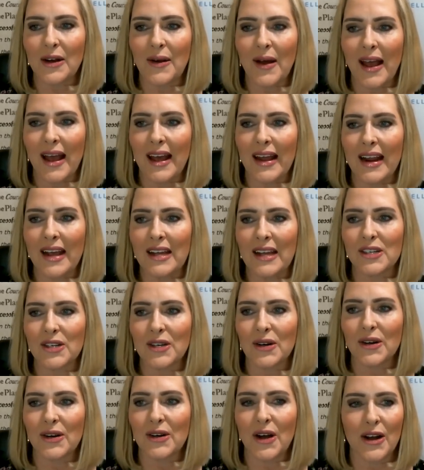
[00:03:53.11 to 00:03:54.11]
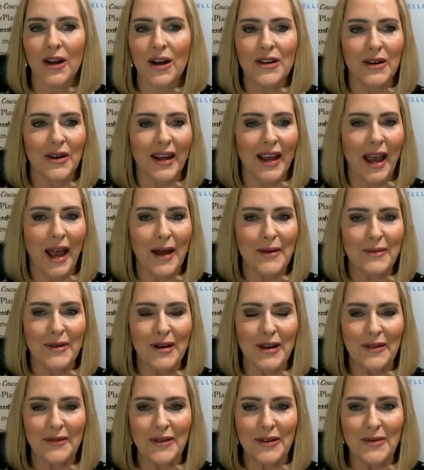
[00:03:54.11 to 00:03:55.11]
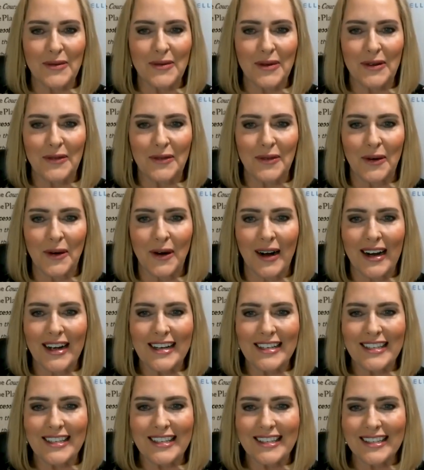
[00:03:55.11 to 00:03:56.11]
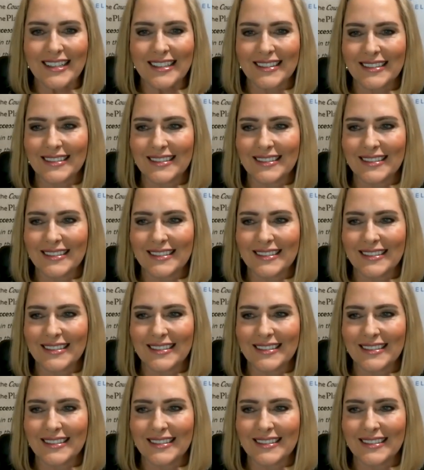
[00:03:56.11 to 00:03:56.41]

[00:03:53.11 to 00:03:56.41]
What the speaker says: Go ahead and turn on your camera if you would for us.